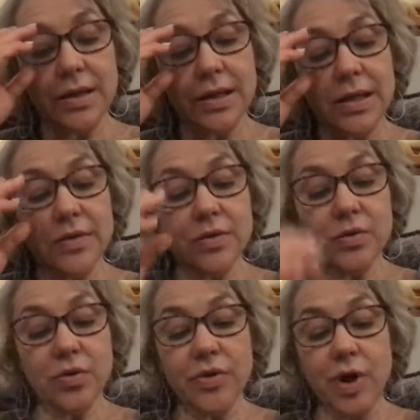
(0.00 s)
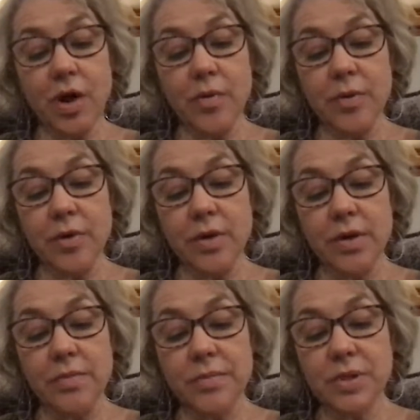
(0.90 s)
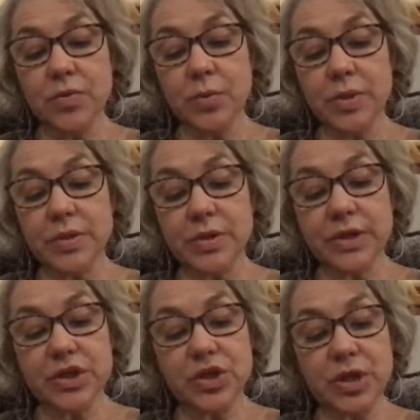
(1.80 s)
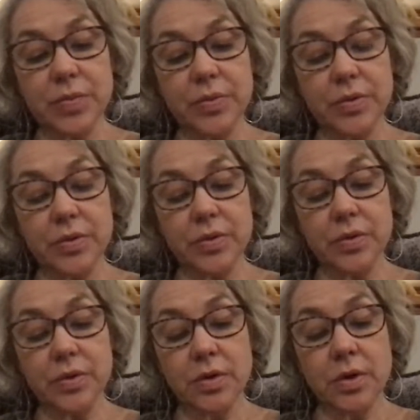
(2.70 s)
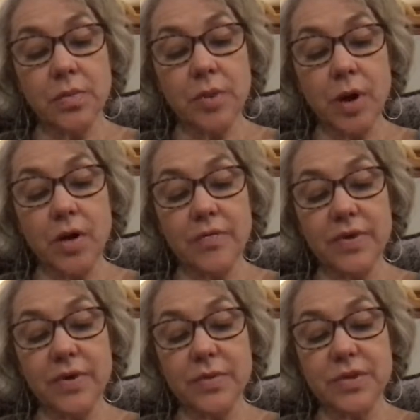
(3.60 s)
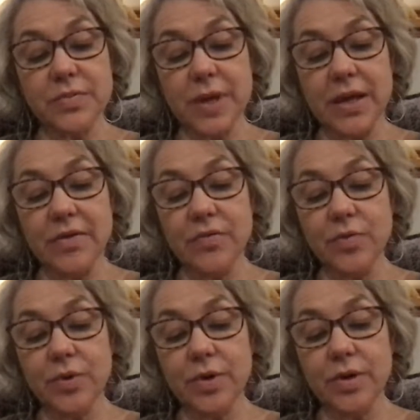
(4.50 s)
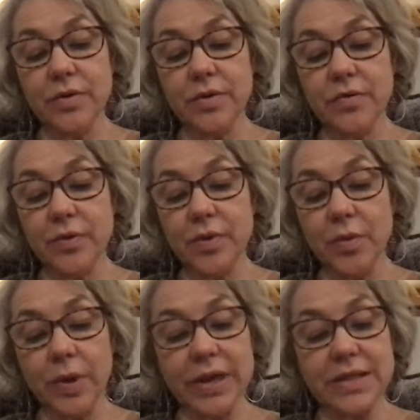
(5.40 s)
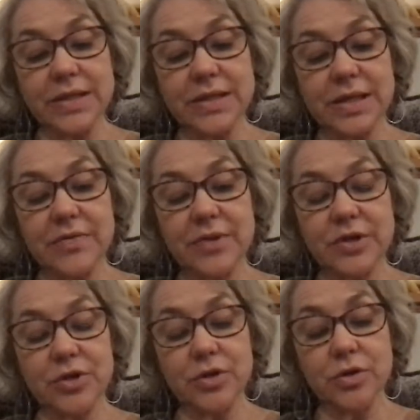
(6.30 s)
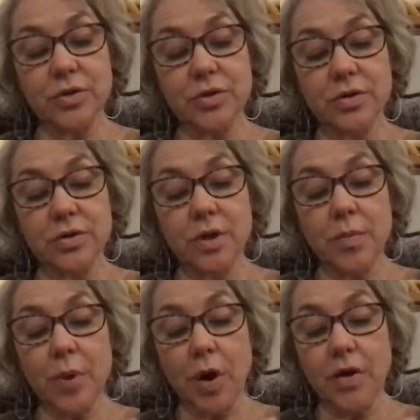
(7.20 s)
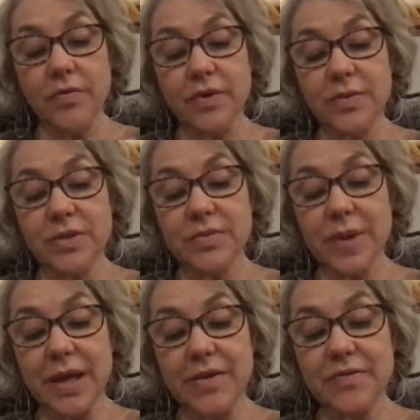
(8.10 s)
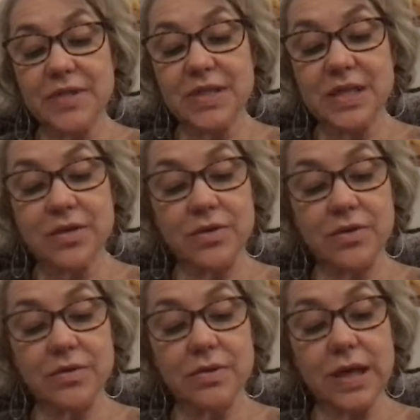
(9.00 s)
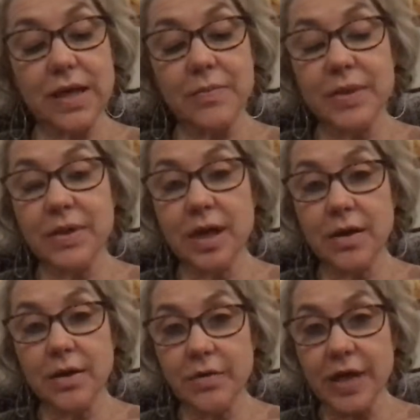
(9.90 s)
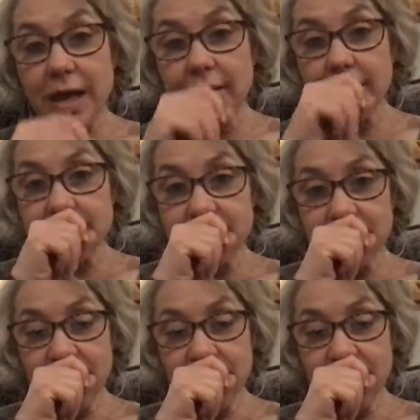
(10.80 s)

In the North Harbor, men were building a ship. Part of it was made of wood from the wrecked Sea Adventure, Part of it was made of cedar that had been cut on the island.